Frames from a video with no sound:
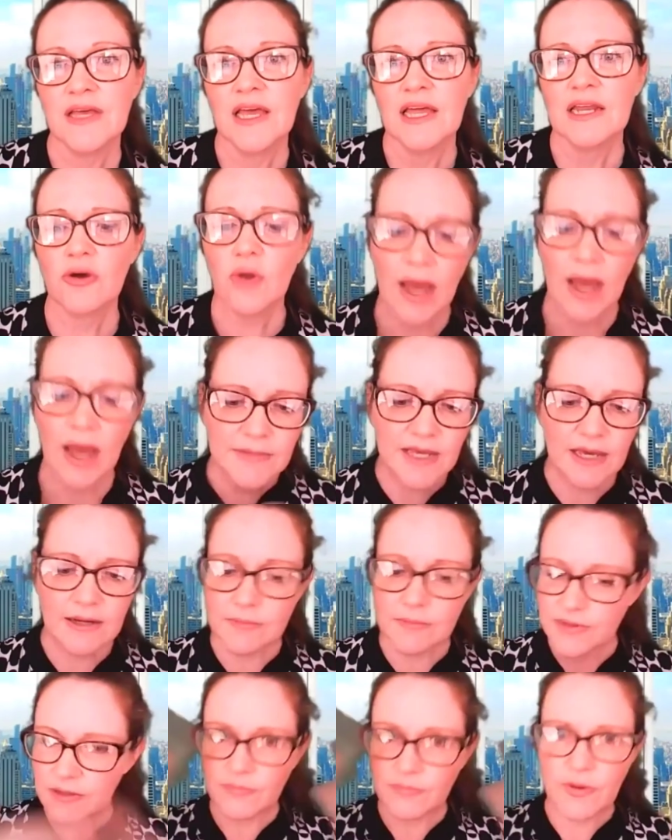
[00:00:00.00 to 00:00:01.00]
Now, I'm not
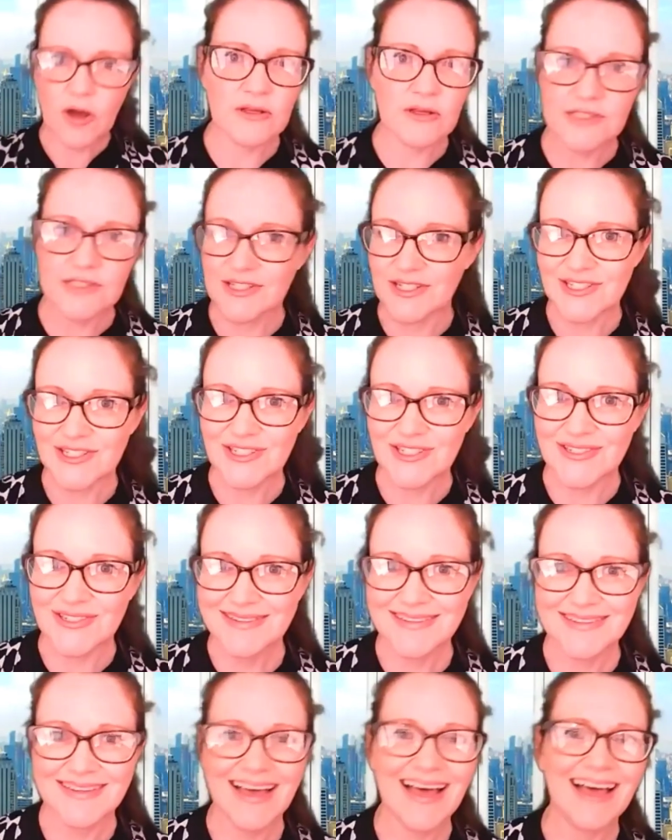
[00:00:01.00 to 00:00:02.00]
a big
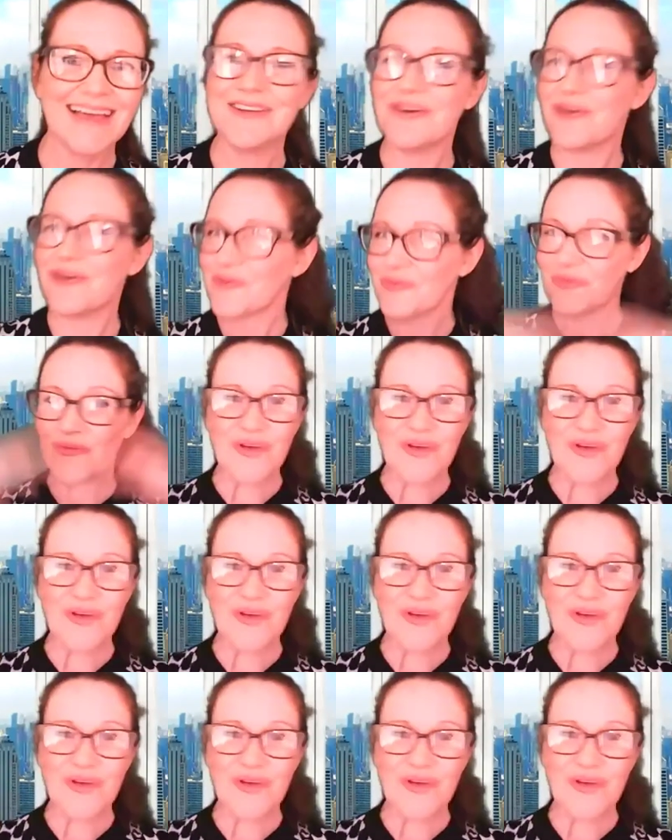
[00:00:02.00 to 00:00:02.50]
politician. I don't